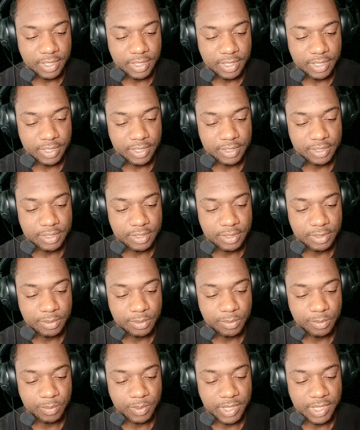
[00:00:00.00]
uh,
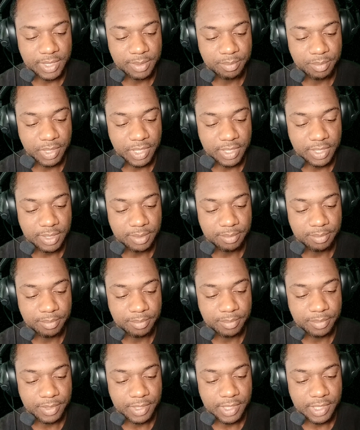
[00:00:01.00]
so we can pick up
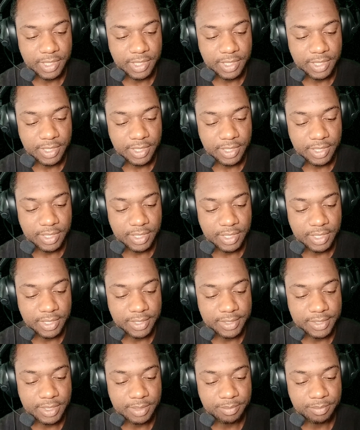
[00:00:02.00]

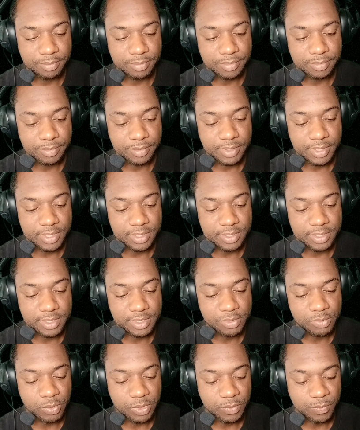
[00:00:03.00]
uh, some
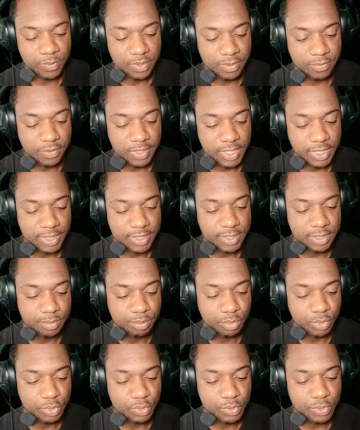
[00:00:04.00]
distance when we're ready to
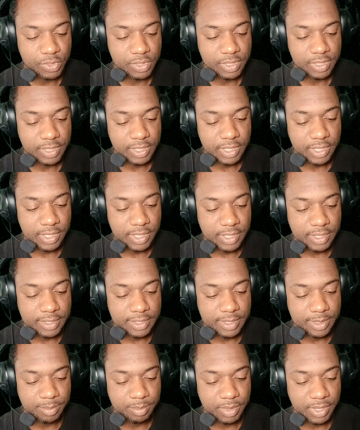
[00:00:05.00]
boost
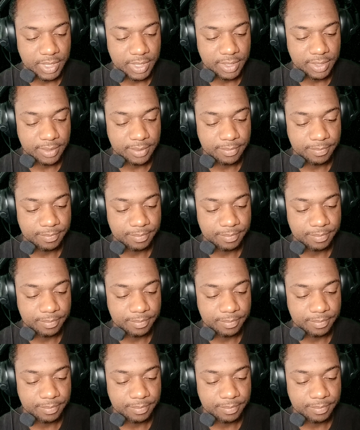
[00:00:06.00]
to pit